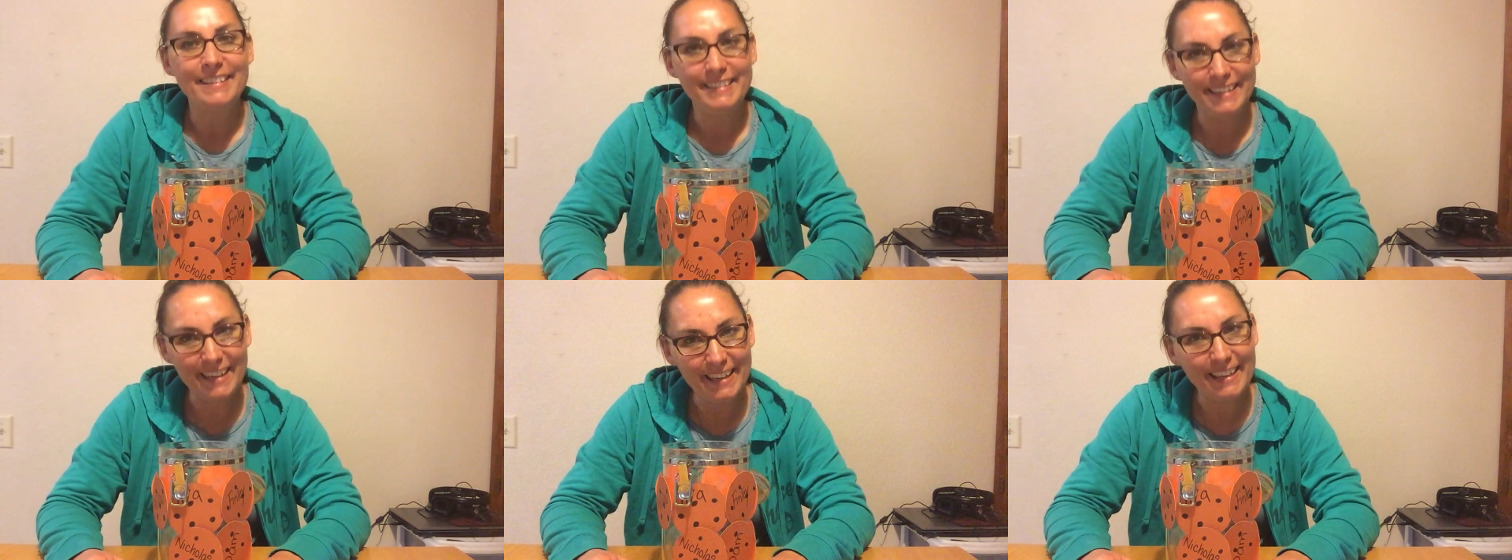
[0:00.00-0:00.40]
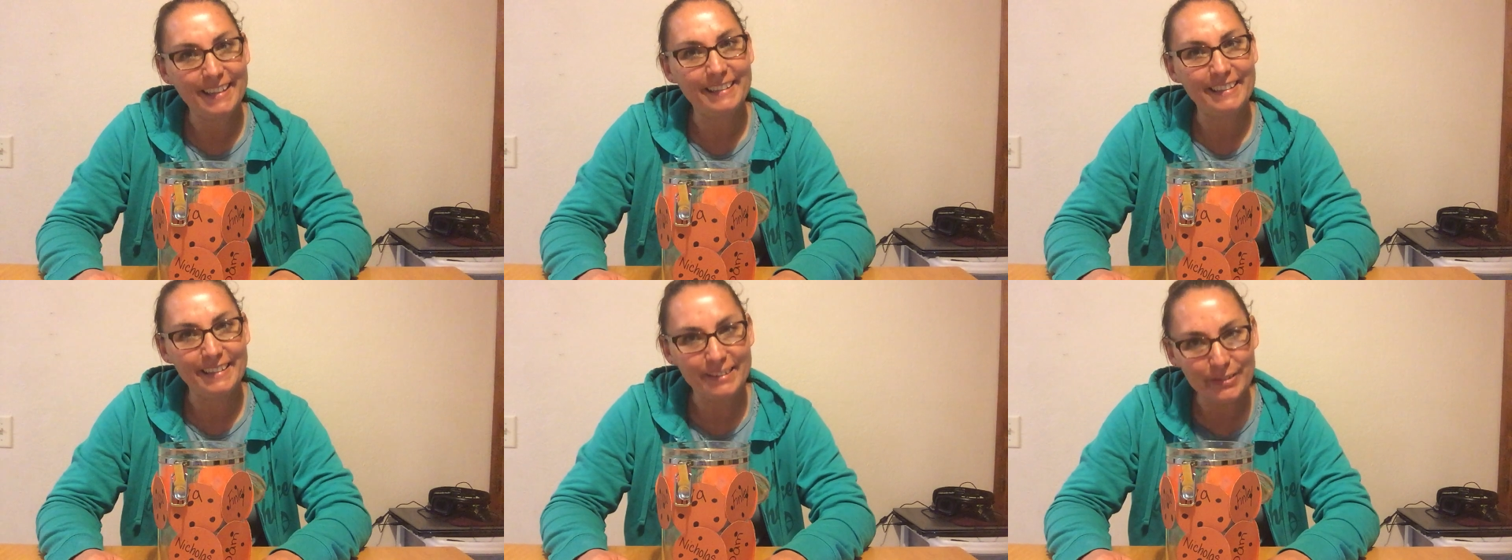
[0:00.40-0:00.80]

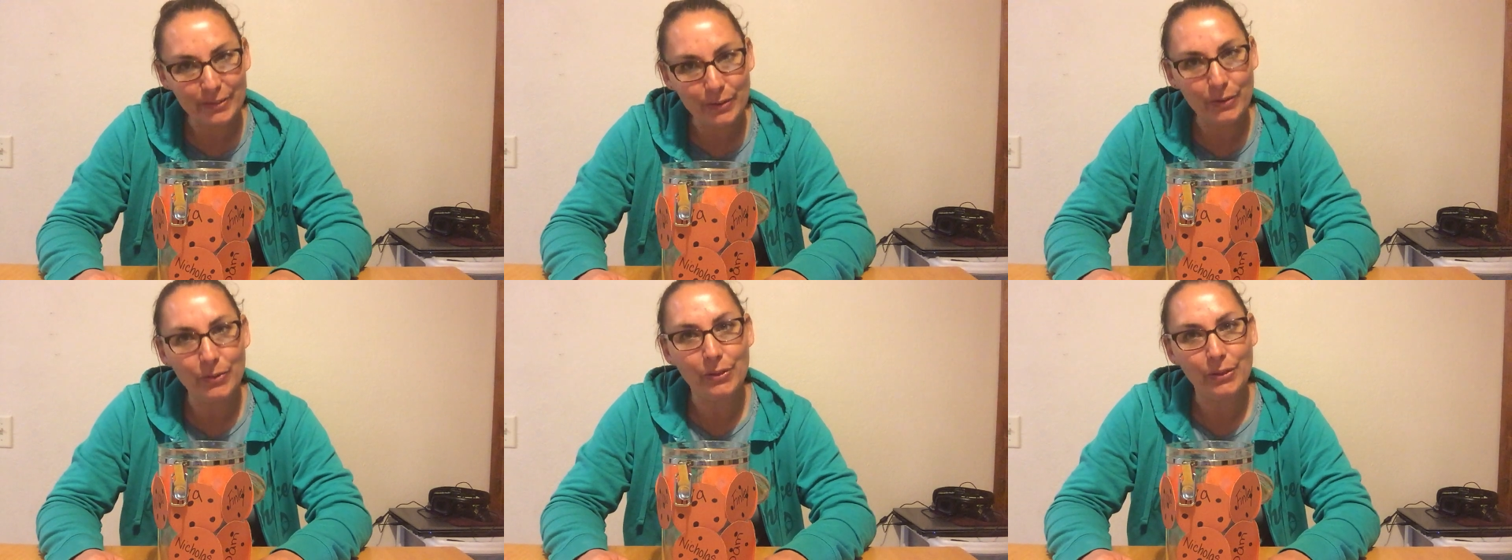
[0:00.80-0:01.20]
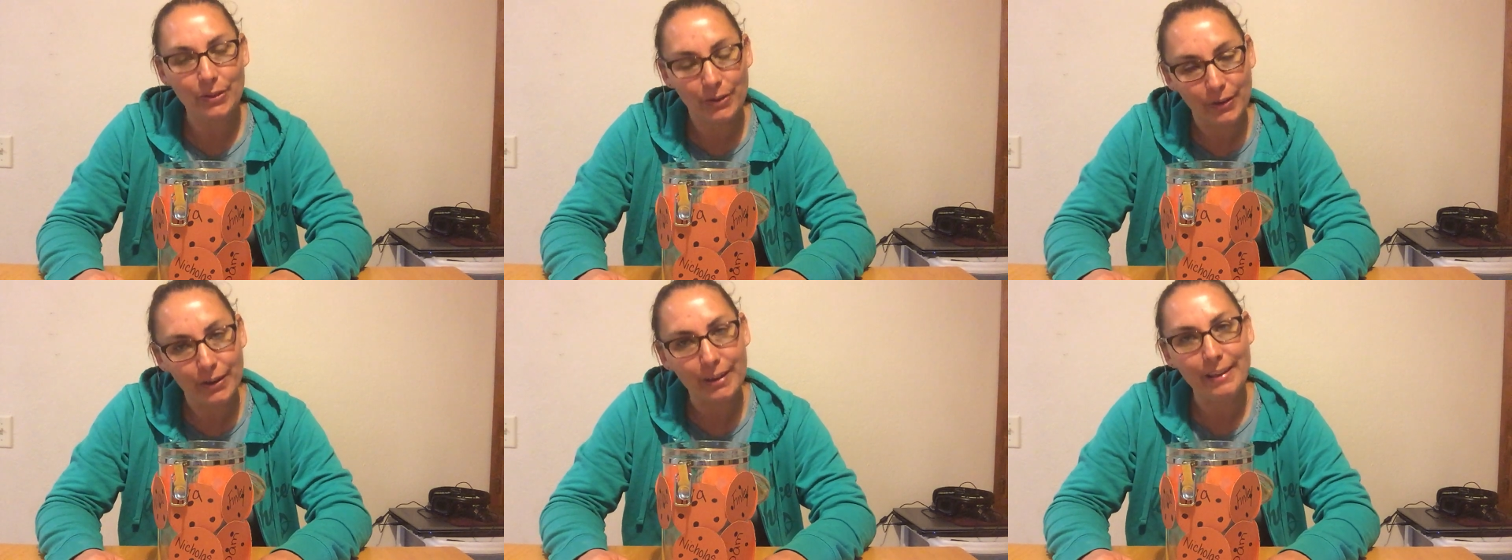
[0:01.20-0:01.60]
Nicholas stole the
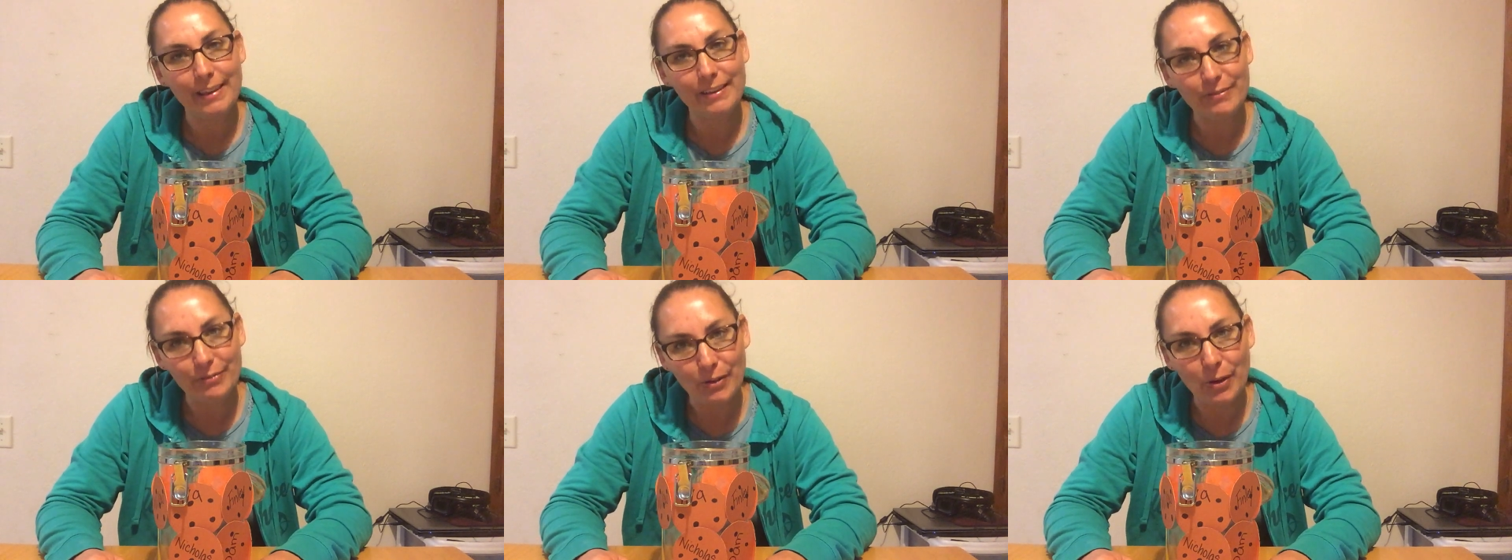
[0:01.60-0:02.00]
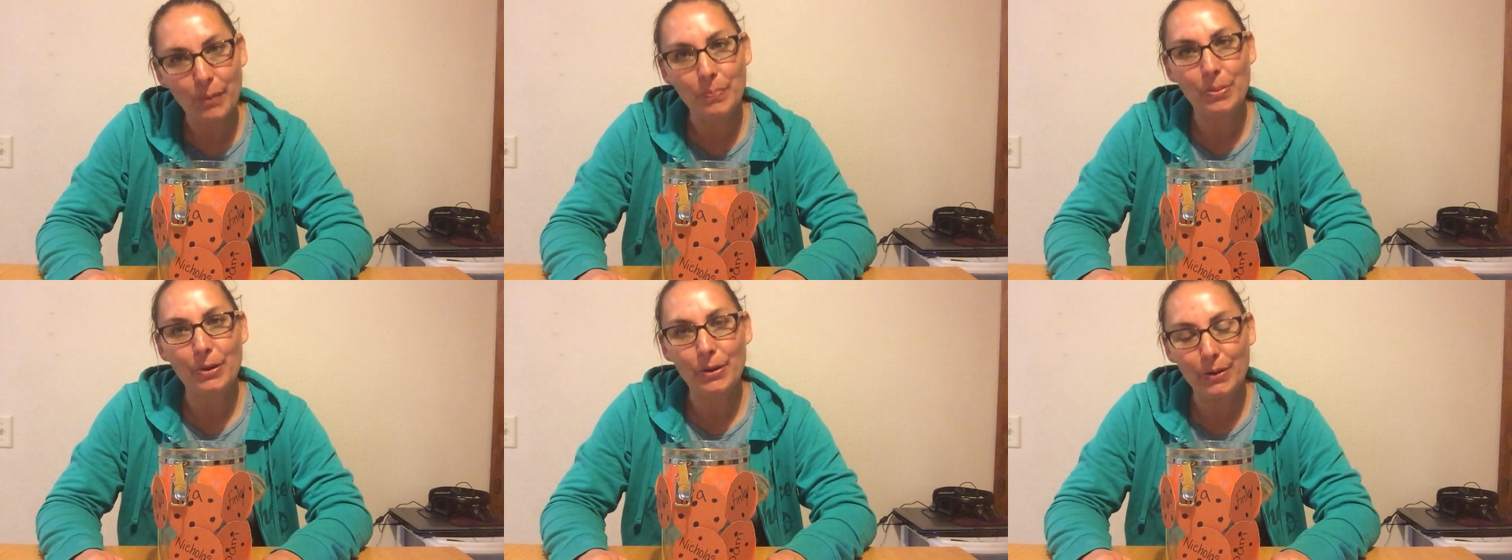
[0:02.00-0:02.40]
cookie
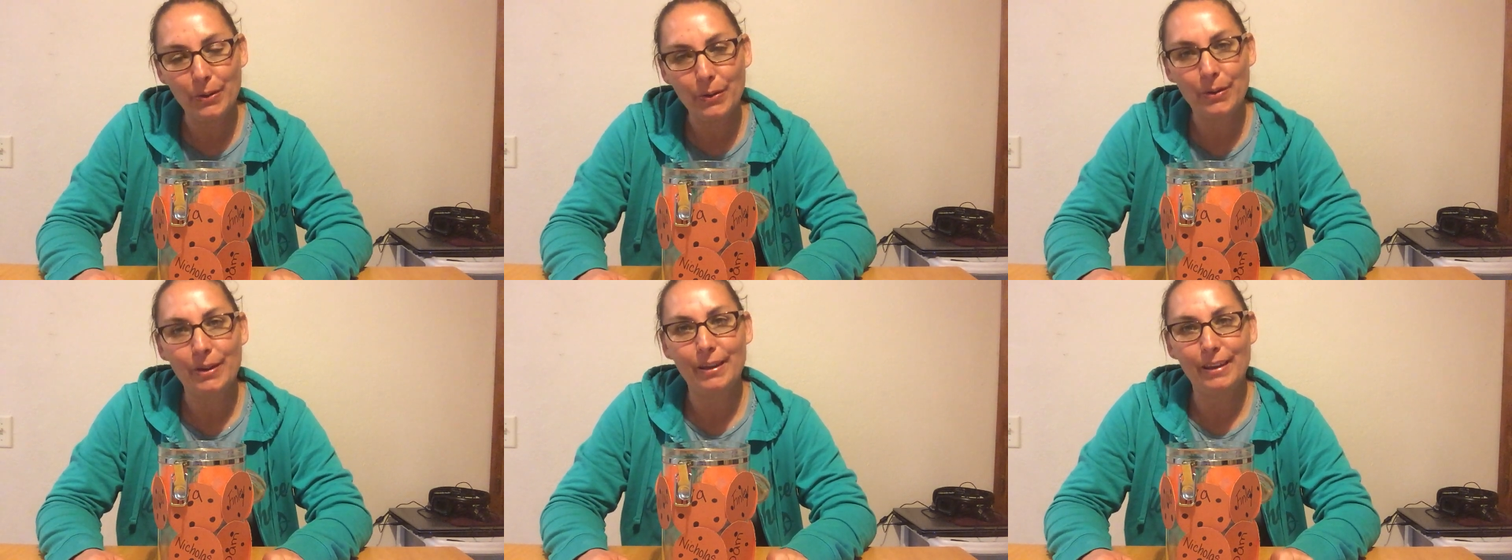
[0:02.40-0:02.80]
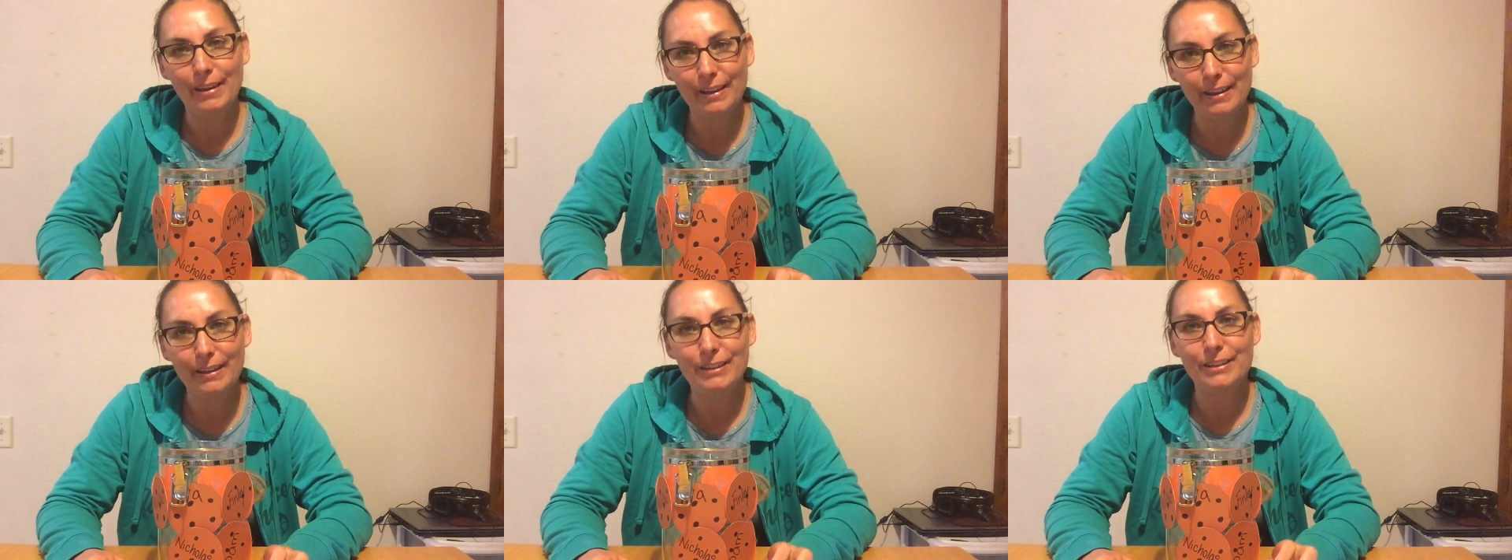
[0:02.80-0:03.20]
from the cookie